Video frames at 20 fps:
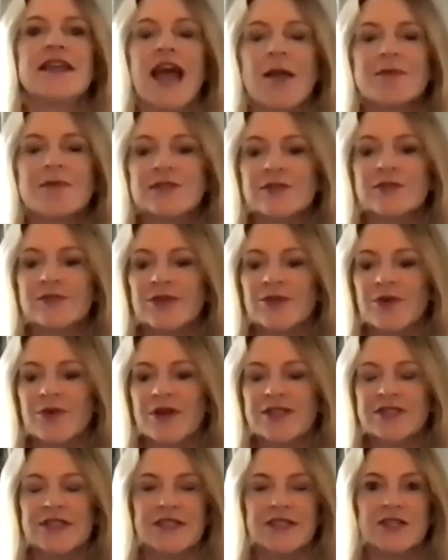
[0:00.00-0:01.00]
absolutely
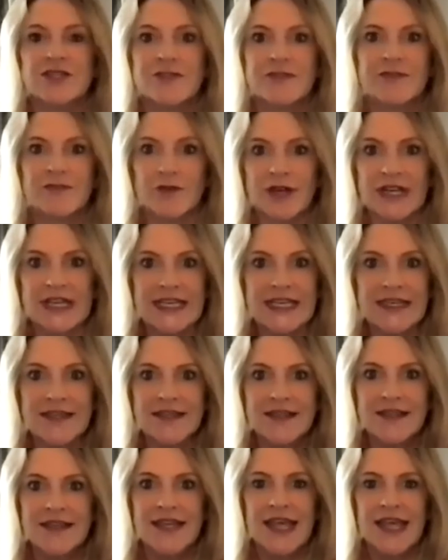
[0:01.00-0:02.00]
works, and it's free,
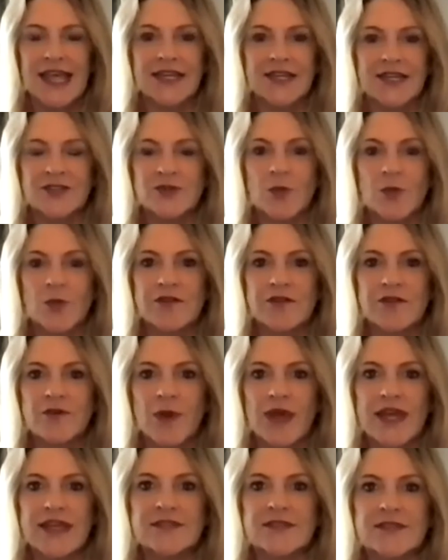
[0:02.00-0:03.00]
and it's one of the
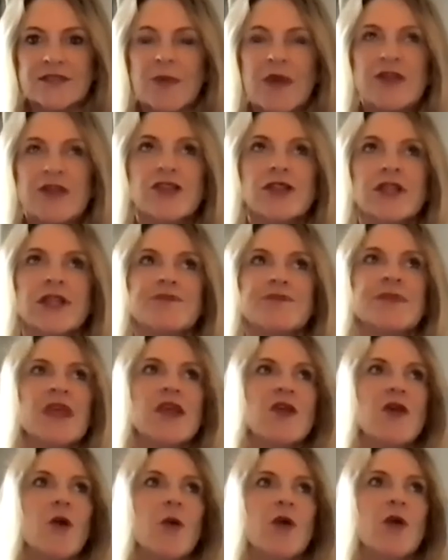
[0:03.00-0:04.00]
ways, especially
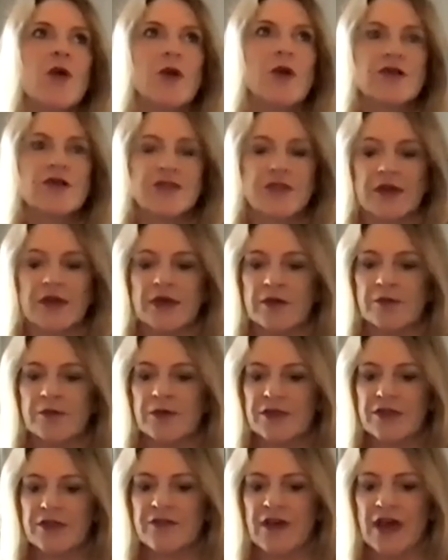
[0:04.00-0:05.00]
we work
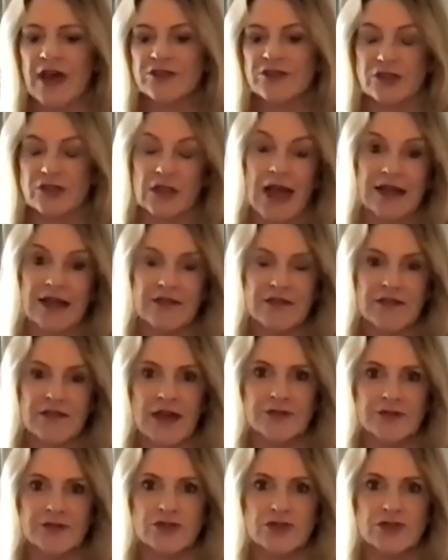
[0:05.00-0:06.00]
with advisors, a lot of
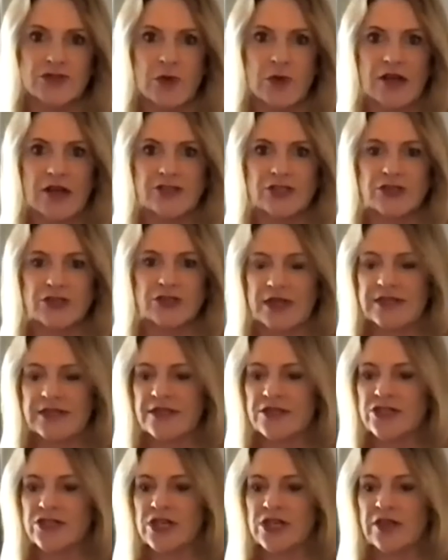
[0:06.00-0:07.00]
advisors who are actually
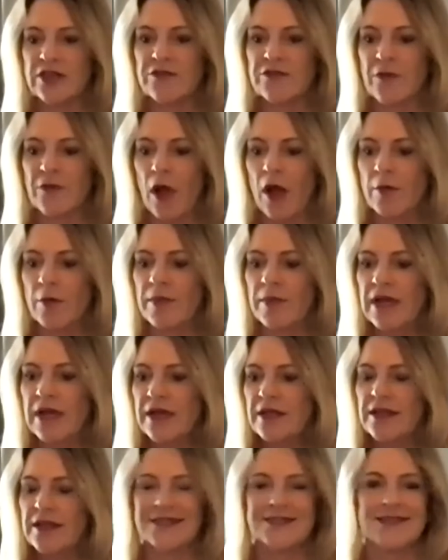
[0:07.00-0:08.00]
transitioning from,
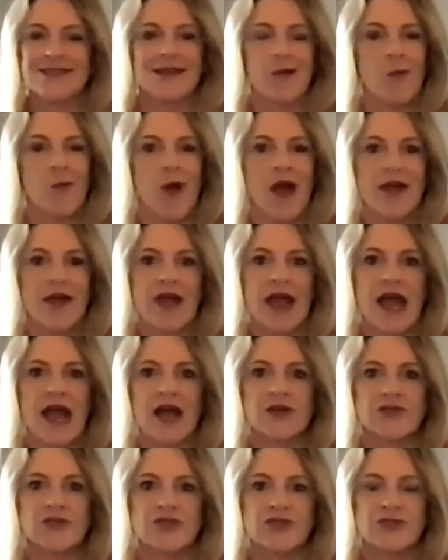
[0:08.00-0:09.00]
let's say, a
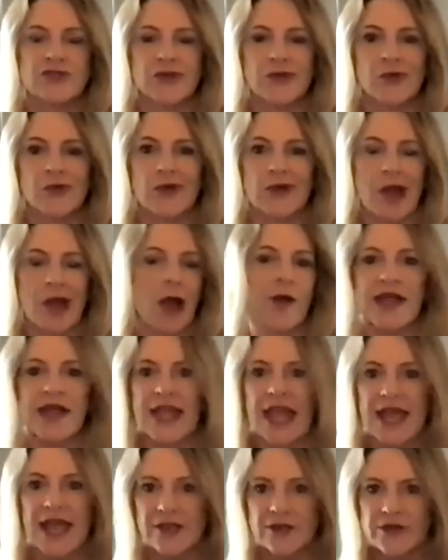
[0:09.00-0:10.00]
wirehouse to an
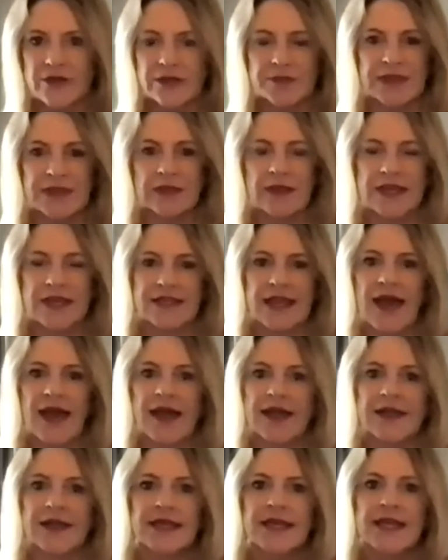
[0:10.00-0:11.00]
RIA or something like
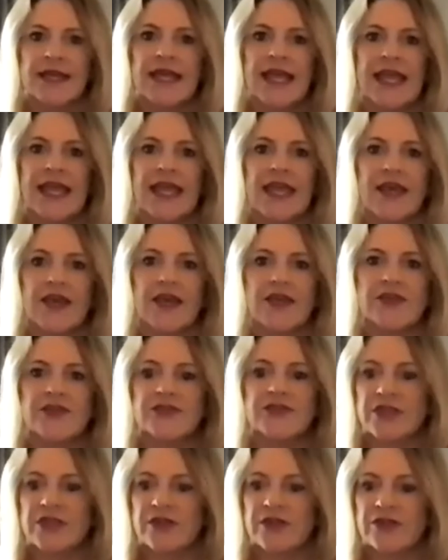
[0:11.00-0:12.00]
that. And